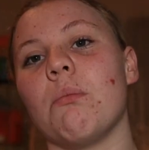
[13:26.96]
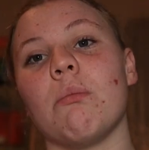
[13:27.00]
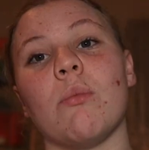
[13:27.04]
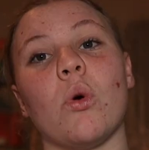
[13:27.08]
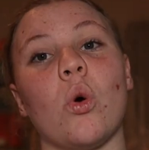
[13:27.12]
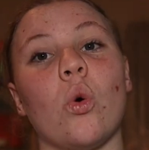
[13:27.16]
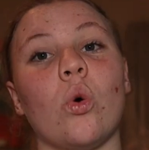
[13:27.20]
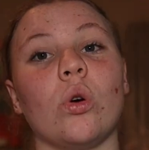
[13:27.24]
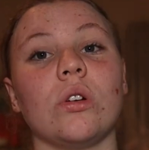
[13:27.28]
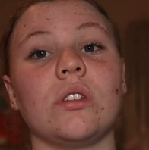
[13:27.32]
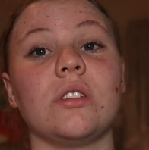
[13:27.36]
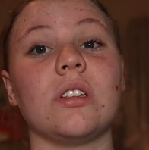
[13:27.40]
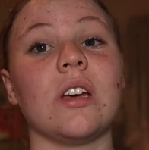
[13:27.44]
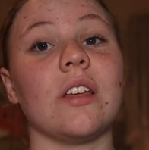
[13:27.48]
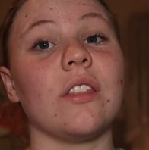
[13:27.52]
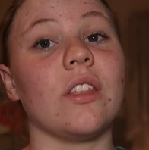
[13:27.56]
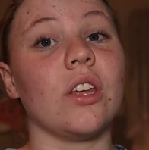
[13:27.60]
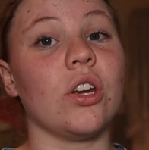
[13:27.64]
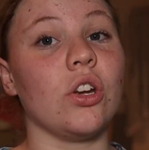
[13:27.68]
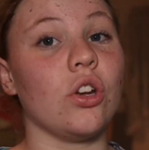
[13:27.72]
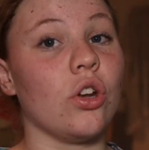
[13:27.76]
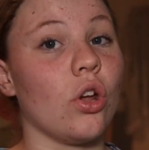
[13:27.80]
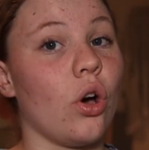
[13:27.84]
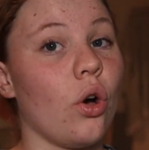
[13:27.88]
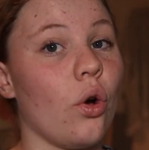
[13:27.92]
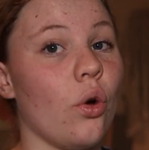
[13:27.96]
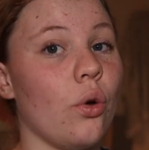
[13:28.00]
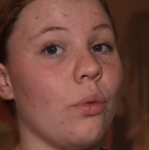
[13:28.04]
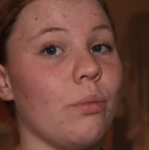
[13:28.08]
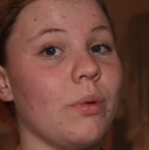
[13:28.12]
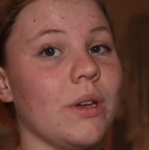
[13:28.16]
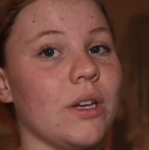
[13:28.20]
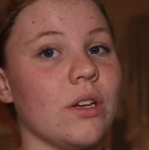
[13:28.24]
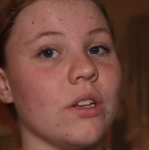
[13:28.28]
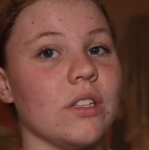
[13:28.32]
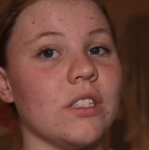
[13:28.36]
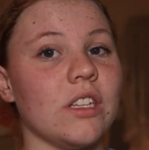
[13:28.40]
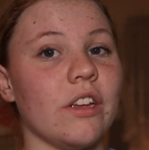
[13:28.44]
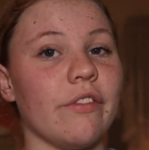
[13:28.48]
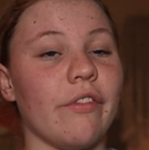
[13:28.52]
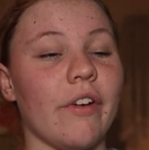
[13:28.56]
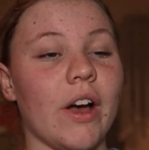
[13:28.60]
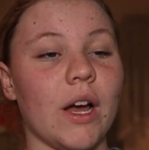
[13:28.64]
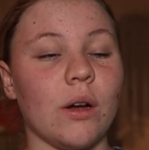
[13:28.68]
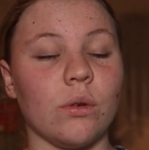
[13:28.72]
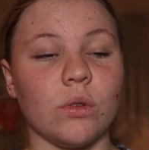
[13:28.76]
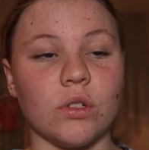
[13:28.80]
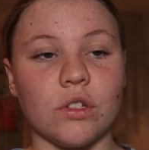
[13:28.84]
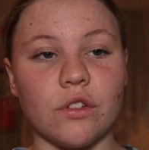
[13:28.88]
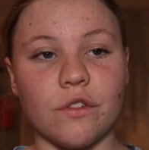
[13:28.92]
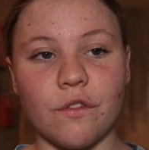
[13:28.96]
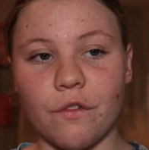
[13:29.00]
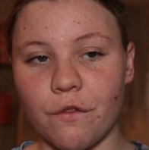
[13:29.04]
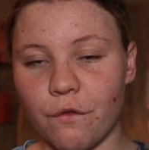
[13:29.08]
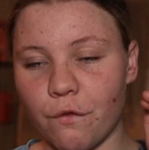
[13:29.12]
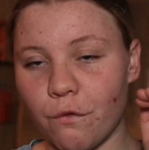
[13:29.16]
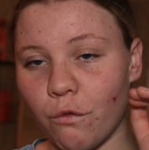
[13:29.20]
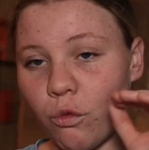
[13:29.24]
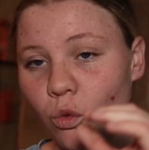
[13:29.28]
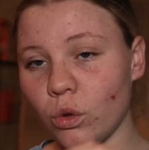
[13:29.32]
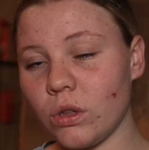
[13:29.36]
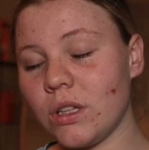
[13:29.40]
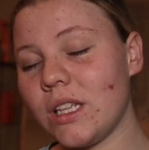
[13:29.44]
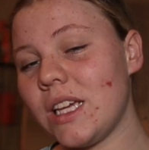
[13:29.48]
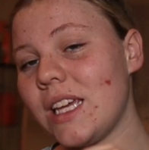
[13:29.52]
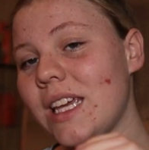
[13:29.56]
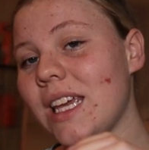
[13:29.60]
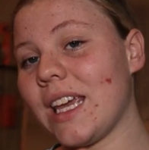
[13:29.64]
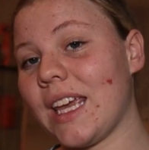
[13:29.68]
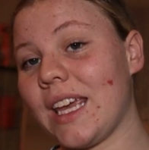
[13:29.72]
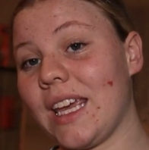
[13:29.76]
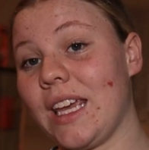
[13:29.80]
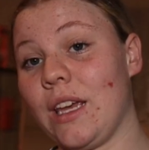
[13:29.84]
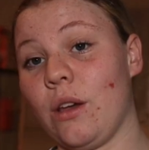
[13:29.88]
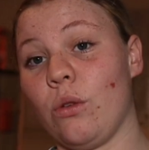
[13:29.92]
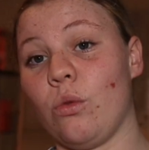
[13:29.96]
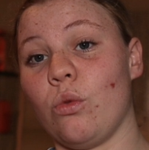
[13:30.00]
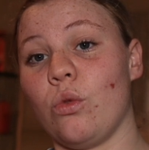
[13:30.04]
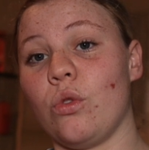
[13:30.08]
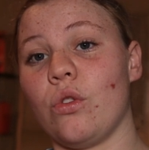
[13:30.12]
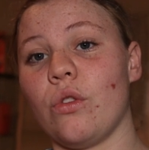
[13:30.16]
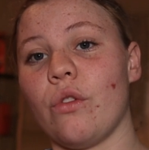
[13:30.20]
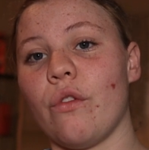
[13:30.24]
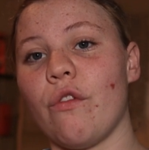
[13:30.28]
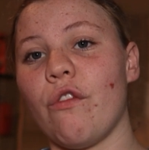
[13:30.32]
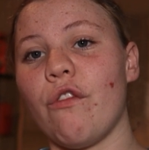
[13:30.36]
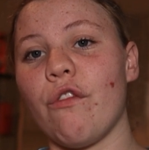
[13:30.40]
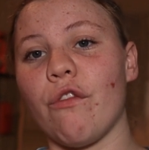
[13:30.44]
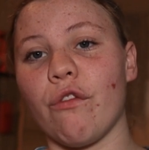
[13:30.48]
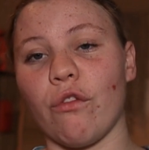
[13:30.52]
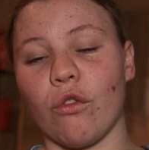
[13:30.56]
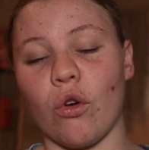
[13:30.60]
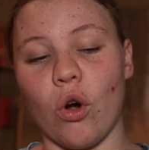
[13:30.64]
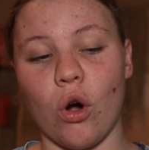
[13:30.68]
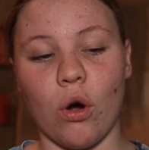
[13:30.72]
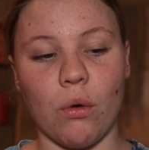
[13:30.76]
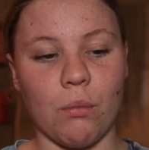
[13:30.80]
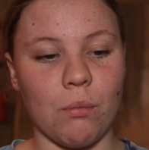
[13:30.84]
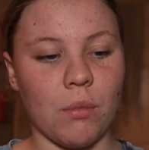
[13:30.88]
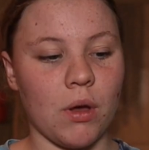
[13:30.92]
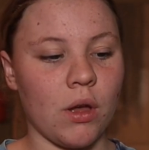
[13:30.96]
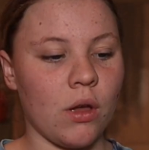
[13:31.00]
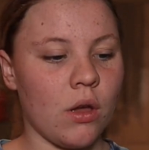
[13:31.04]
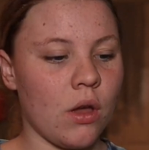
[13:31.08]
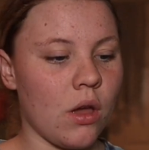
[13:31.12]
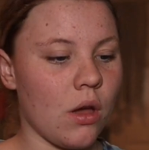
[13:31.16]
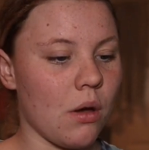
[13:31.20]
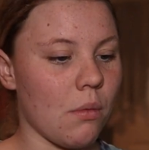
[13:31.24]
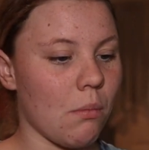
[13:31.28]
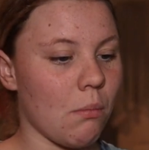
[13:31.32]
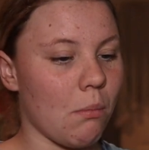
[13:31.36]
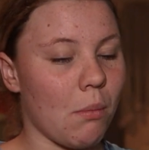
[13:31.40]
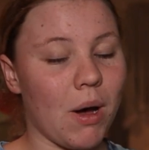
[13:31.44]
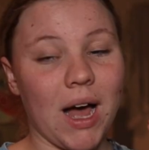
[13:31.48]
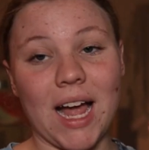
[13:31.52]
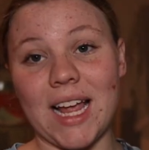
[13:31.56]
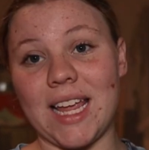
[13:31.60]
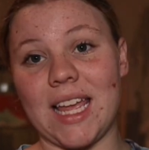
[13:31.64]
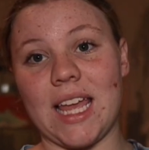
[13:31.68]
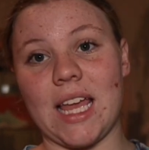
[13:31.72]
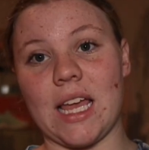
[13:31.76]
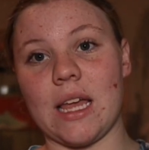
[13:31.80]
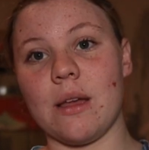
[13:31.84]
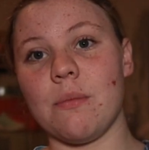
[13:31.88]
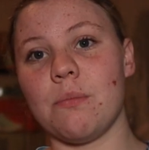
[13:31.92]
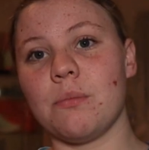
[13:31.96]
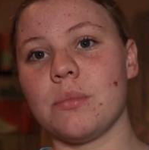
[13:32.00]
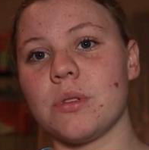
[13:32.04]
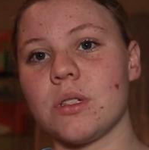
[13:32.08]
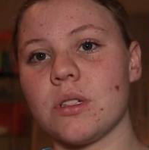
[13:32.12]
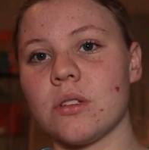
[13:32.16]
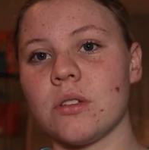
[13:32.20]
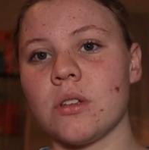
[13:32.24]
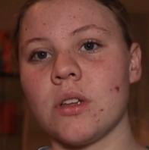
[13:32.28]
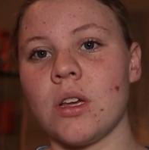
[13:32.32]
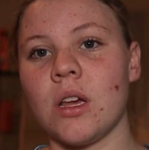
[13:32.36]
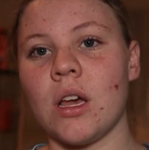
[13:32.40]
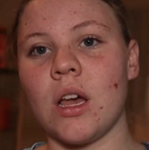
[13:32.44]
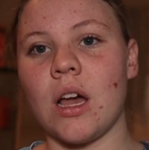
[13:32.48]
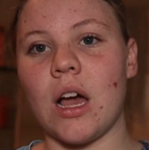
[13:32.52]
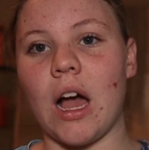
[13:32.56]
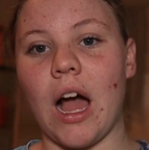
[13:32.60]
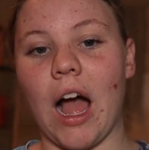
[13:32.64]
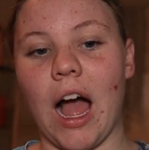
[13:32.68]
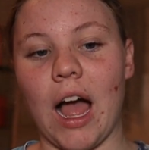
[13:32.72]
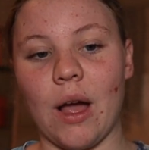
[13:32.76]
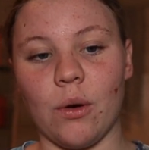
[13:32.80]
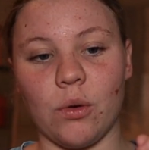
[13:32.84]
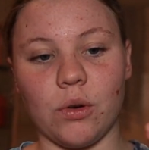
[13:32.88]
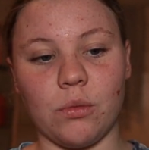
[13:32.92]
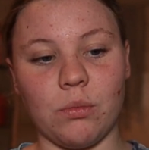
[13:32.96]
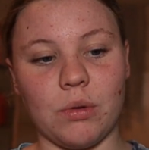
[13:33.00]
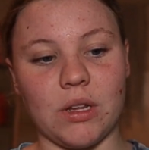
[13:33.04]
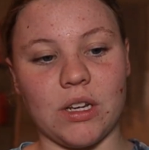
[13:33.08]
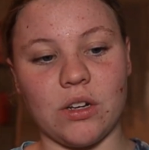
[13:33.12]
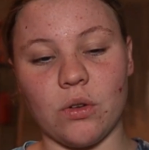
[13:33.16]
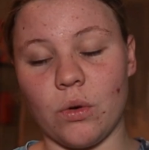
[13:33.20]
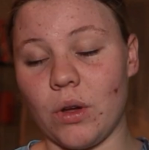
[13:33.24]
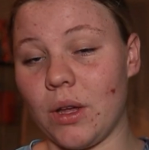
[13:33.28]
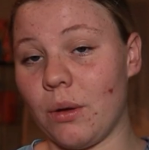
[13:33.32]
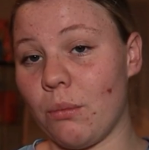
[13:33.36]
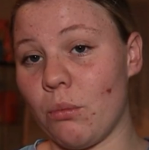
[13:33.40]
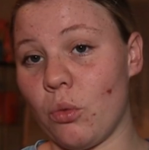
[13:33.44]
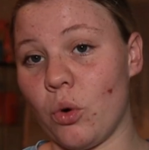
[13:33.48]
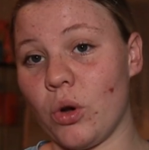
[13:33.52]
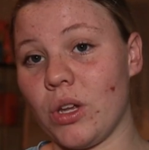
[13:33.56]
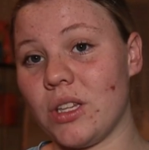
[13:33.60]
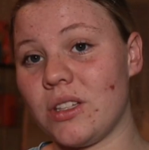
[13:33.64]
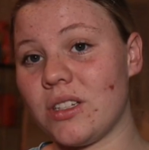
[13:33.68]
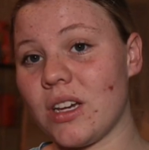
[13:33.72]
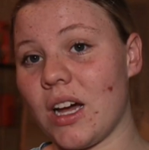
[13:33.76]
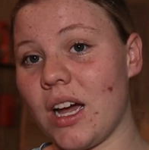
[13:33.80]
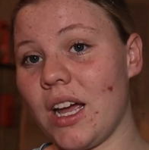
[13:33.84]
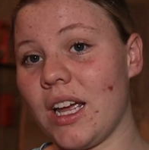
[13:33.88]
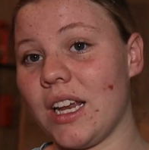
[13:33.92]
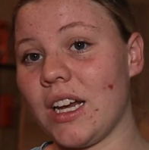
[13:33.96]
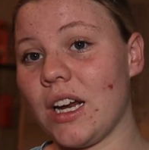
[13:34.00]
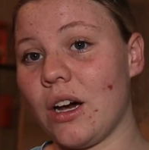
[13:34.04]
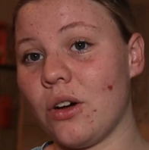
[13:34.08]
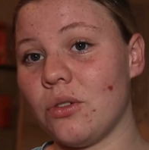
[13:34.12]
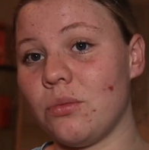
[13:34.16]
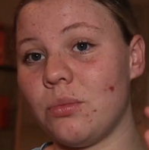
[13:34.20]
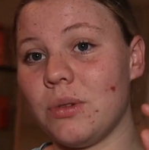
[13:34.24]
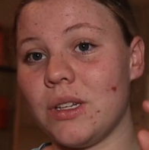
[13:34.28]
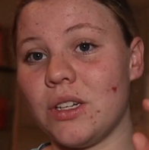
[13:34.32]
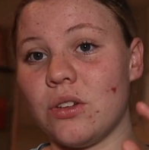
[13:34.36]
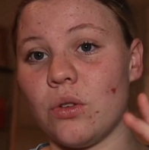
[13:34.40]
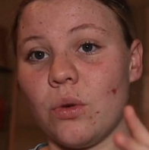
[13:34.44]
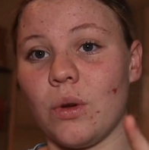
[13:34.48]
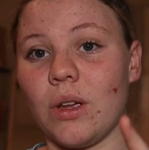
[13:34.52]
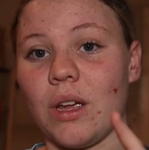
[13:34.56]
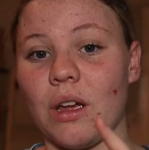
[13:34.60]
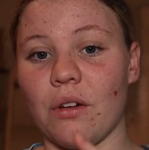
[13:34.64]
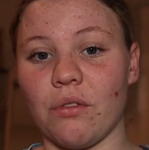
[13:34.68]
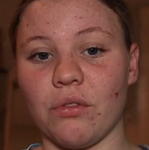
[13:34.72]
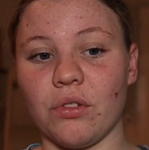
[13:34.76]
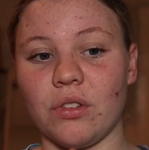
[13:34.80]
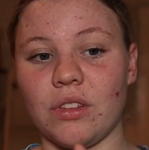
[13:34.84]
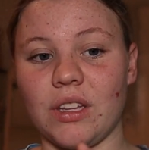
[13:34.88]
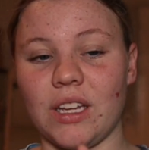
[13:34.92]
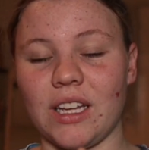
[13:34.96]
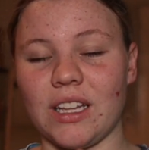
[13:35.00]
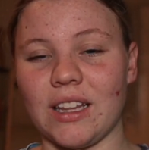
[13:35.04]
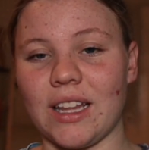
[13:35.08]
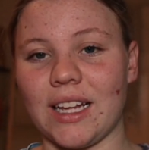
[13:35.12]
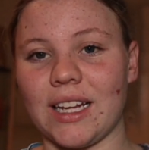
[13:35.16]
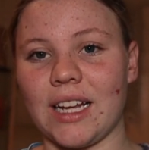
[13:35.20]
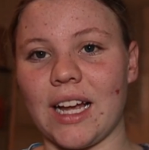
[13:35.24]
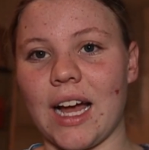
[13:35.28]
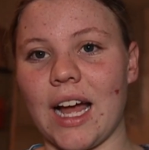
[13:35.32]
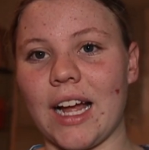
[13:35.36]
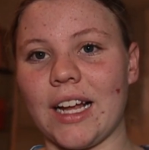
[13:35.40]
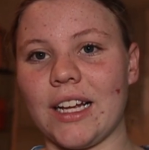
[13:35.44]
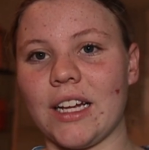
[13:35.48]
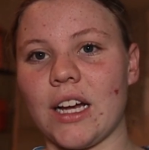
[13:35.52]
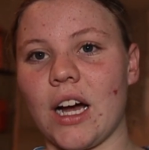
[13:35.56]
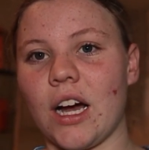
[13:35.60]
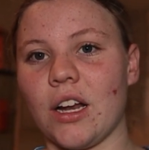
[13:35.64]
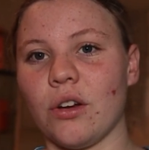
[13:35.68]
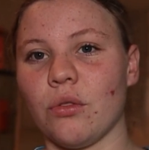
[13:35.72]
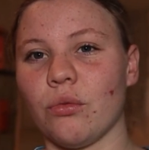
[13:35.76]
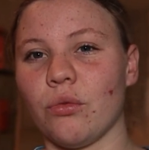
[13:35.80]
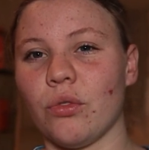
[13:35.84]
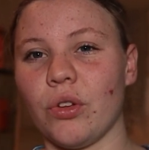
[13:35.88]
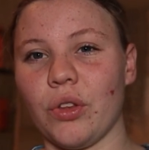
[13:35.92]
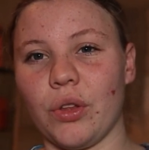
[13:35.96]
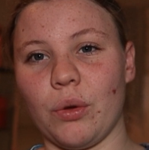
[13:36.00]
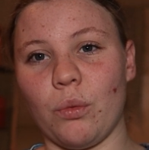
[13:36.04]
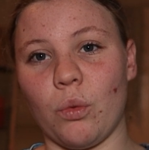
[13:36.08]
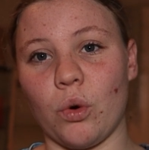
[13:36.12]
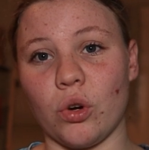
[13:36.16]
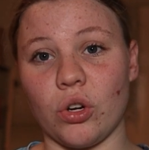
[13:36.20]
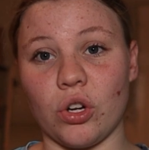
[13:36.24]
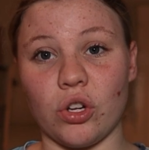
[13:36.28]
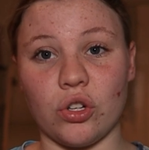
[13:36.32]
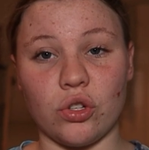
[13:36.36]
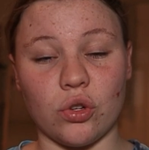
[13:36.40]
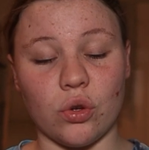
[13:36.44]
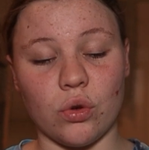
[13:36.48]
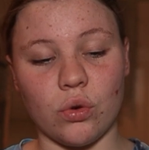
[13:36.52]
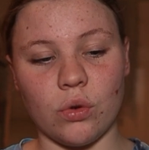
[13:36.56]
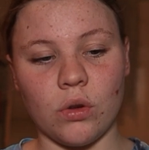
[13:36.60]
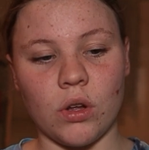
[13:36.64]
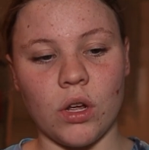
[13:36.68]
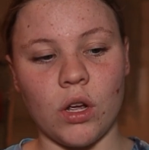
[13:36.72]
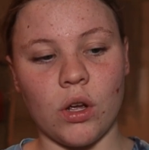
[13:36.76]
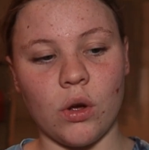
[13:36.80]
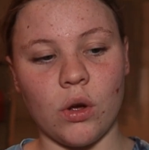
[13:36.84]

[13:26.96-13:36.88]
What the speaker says: more to the no, because if I was fully healed from my hips, I would be doing Muay Thai and I would be doing everything like I kind of really want to do